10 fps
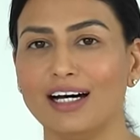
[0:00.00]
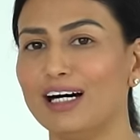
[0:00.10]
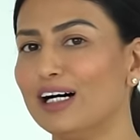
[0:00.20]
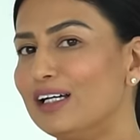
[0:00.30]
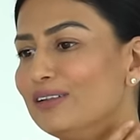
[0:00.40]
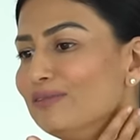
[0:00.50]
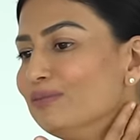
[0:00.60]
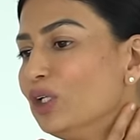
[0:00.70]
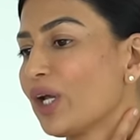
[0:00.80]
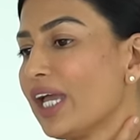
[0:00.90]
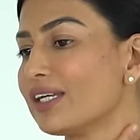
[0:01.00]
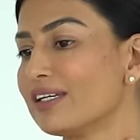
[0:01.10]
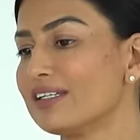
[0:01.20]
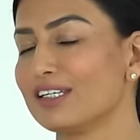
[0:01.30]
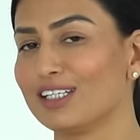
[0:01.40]
uh,
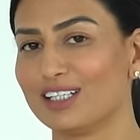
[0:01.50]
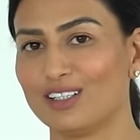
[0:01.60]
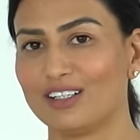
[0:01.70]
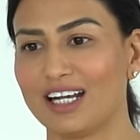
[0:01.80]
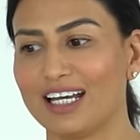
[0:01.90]
located here,